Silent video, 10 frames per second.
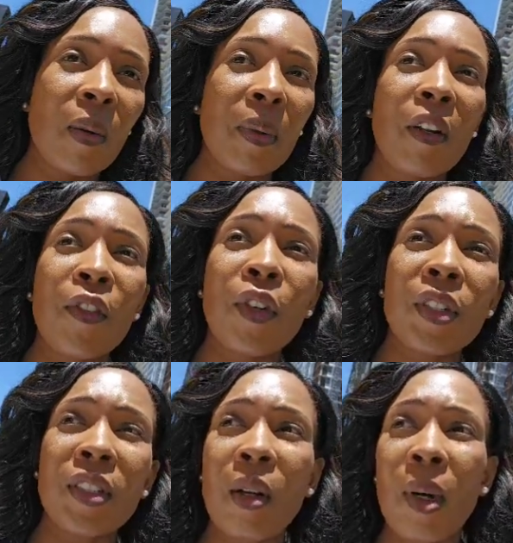But if you're
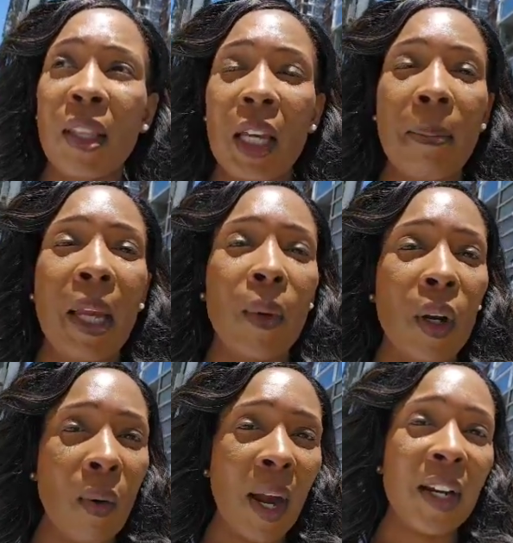someone that may
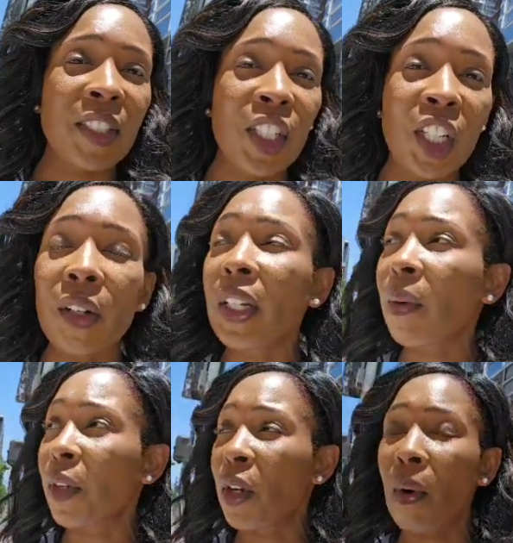require security
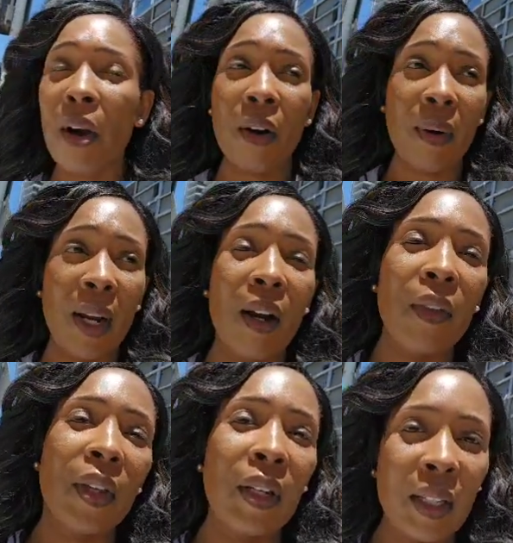when you walk around,
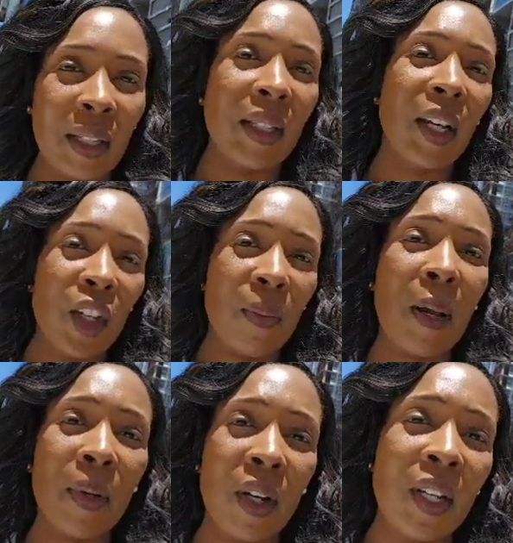then yeah, you're
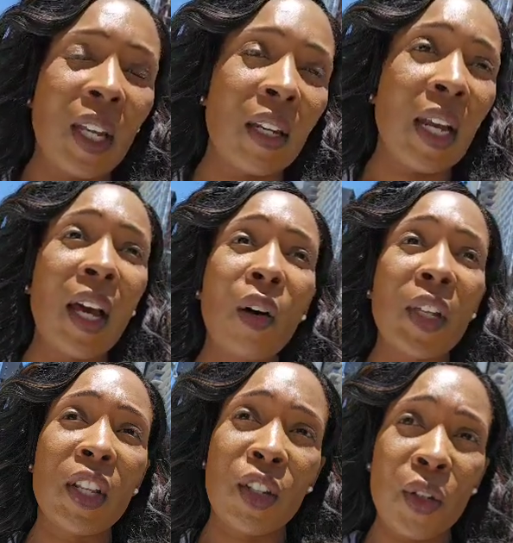probably gonna need. Not only
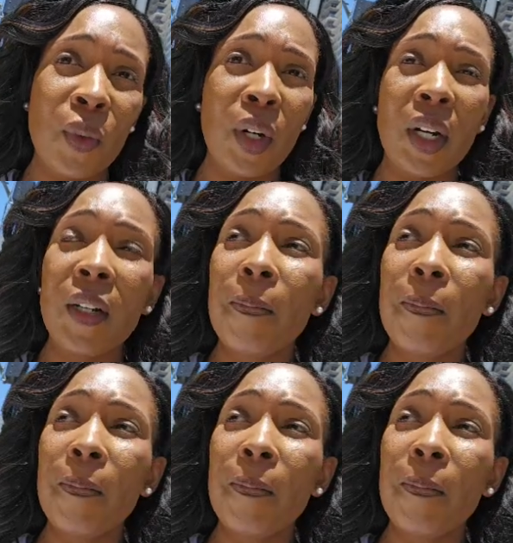do you want